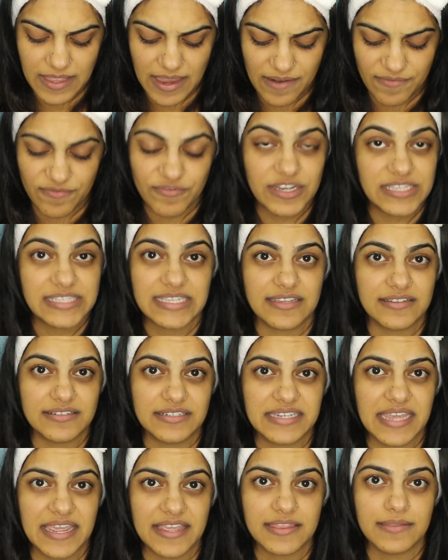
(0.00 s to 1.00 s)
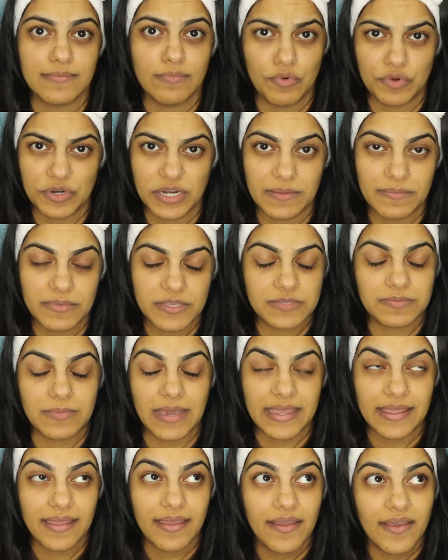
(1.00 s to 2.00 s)
every single day in the morning because
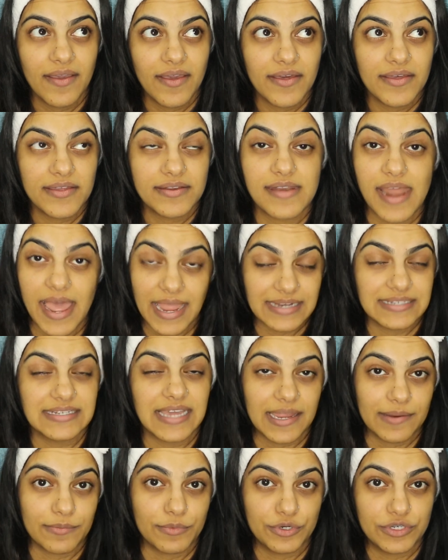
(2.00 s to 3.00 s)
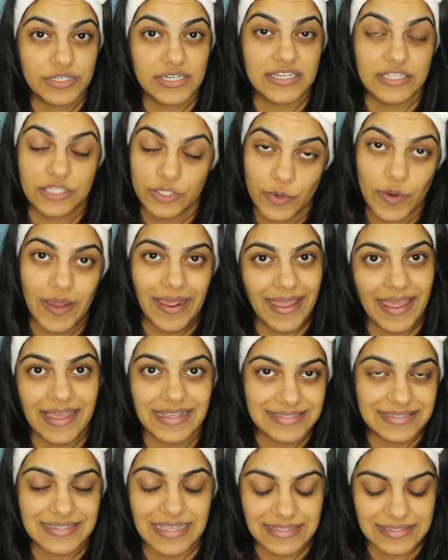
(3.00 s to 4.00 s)
my nighttime routine is quite
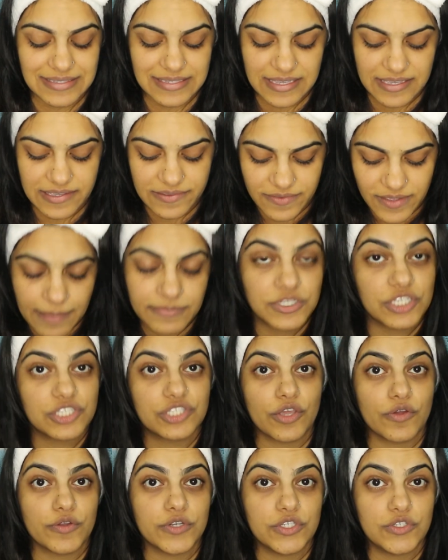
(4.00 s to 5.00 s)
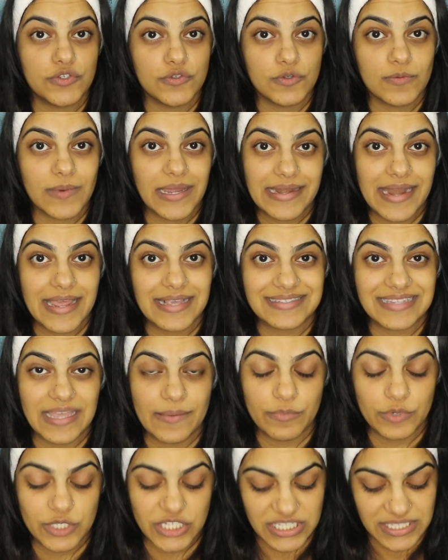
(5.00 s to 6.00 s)
extensive. I'm just going to do my next step,
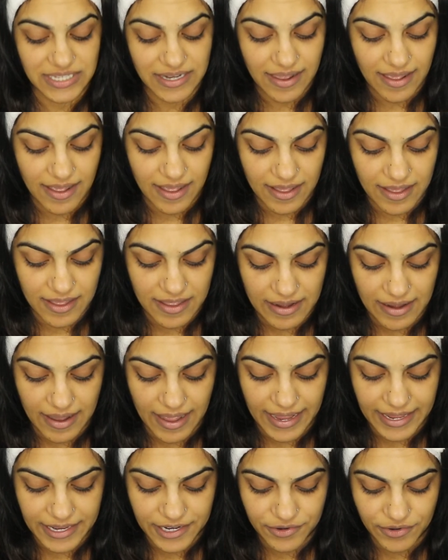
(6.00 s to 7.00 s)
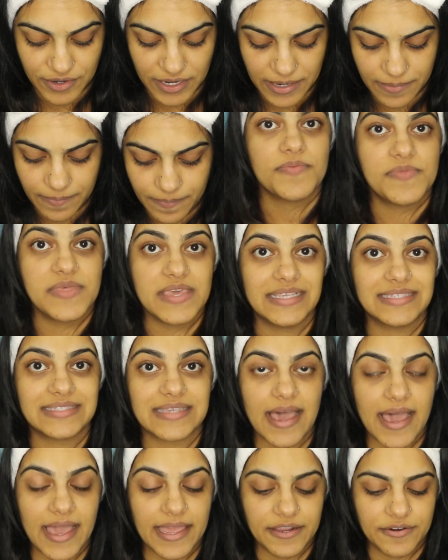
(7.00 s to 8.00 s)
which is an eye cream. This
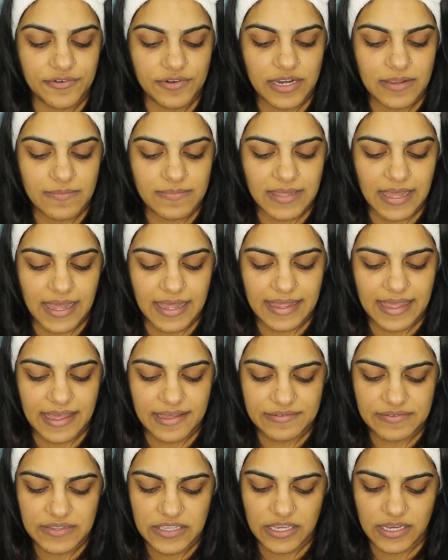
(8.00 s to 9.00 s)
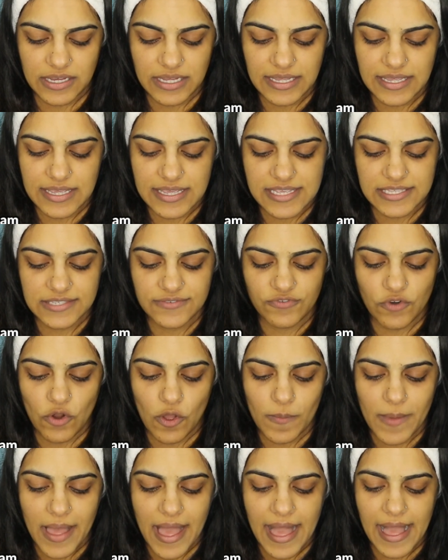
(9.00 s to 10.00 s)
eye cream that I have here is
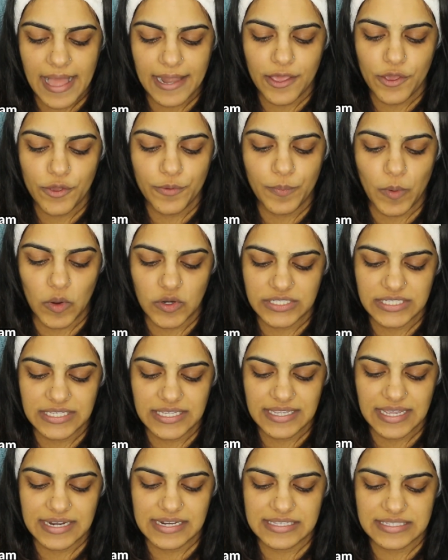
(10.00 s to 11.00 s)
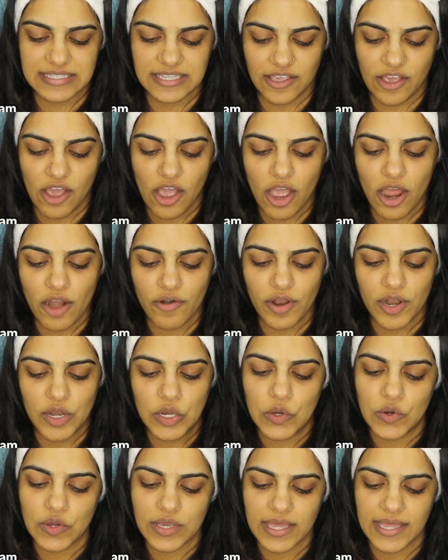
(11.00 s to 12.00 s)
from Hello Body, and it's the Cara
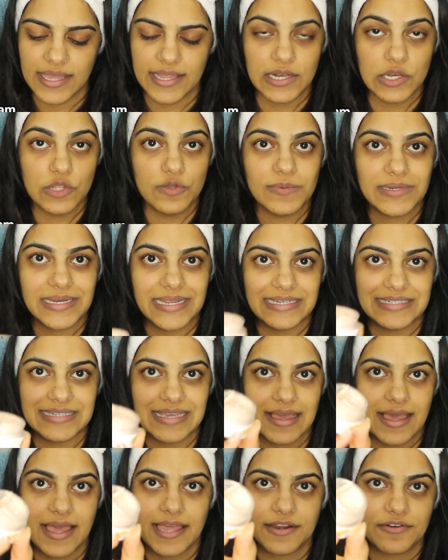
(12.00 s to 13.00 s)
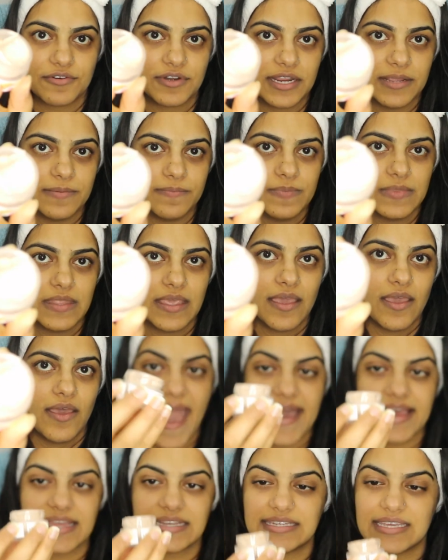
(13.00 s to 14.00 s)
Look Illuminating Eye Cream,
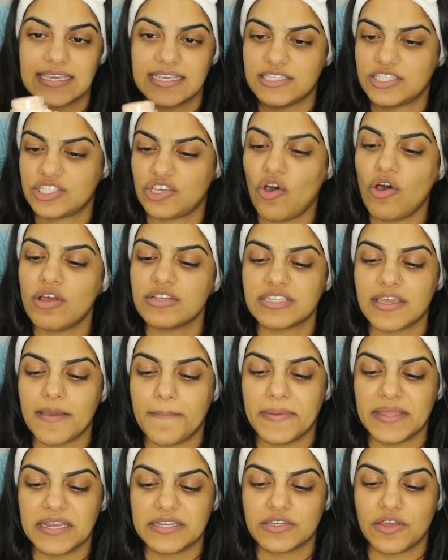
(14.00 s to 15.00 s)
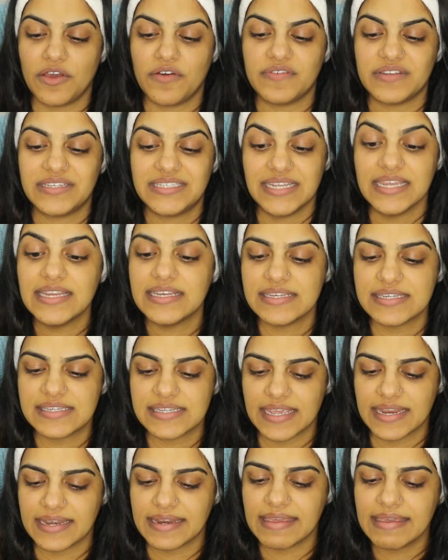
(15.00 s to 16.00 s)
and it's got a bit of a tint
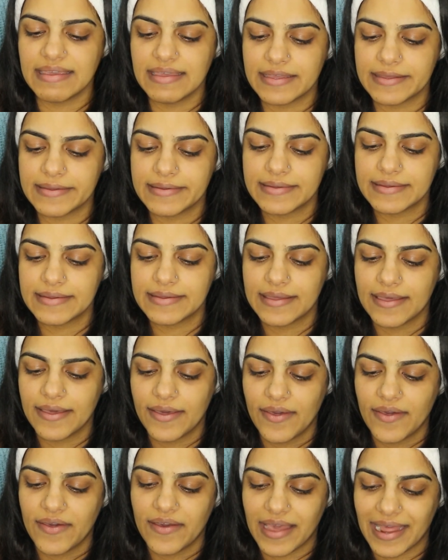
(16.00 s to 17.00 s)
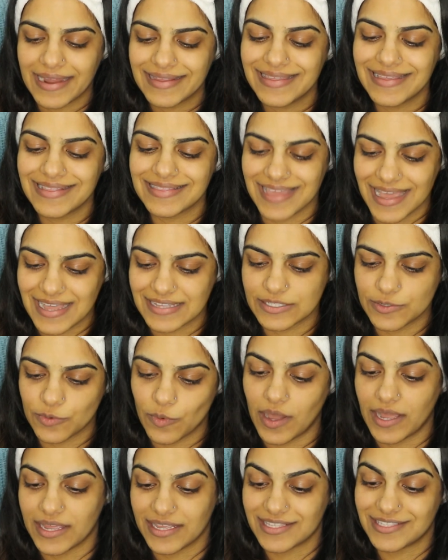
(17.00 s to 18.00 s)
in it. I think that's
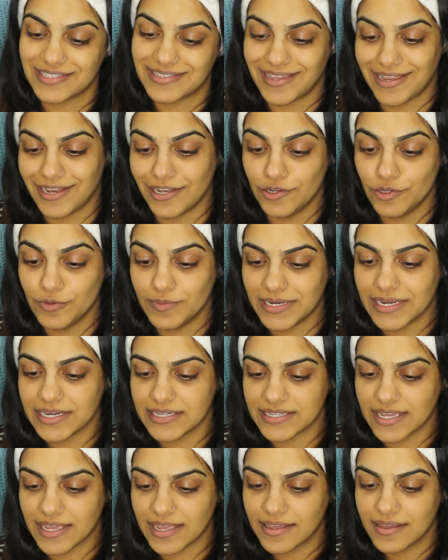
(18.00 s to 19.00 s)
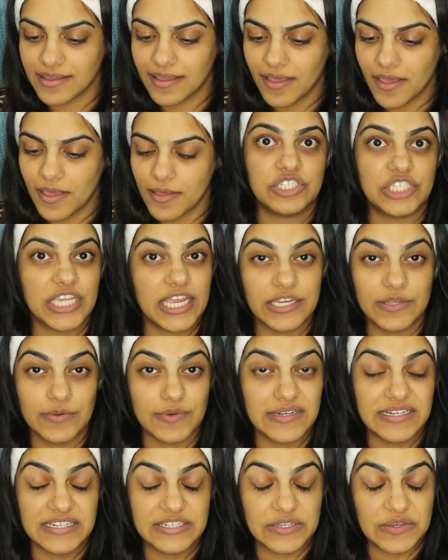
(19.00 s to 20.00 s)
why it's illuminating. I
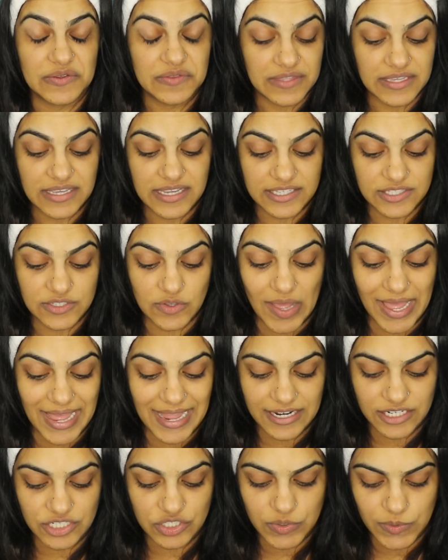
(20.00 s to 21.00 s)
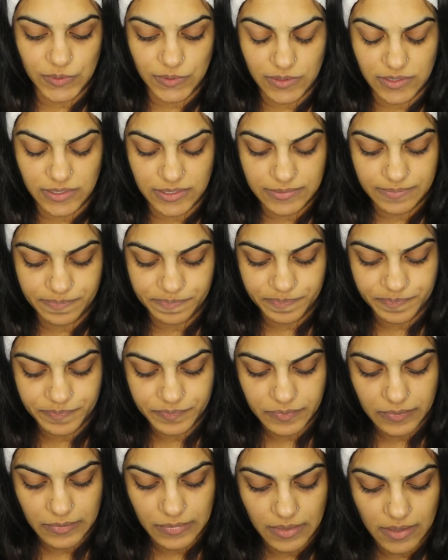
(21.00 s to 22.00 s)
genuinely don't think it's got actual
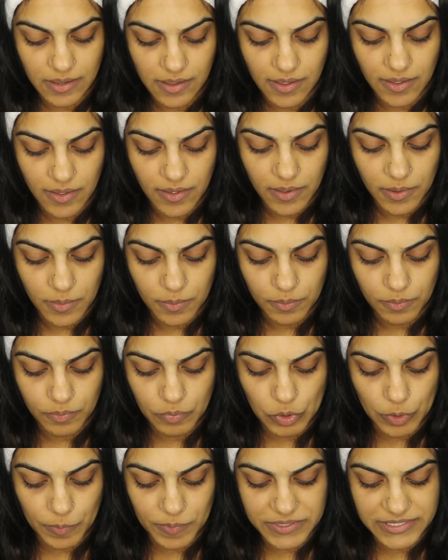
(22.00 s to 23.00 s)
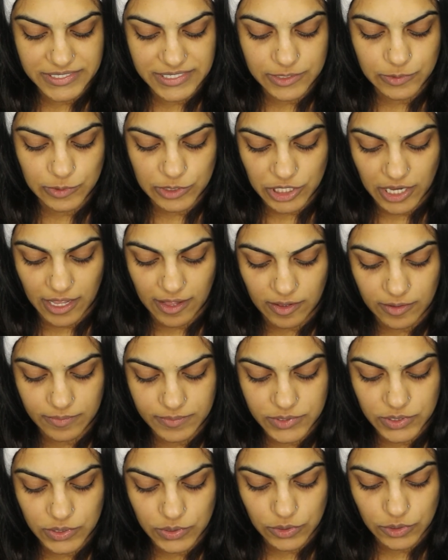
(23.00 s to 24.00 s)
properties which
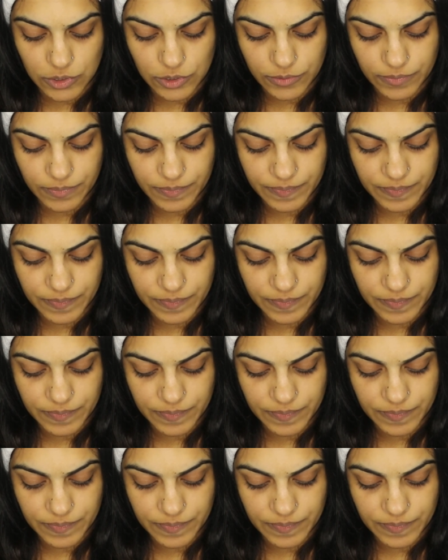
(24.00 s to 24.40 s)
help to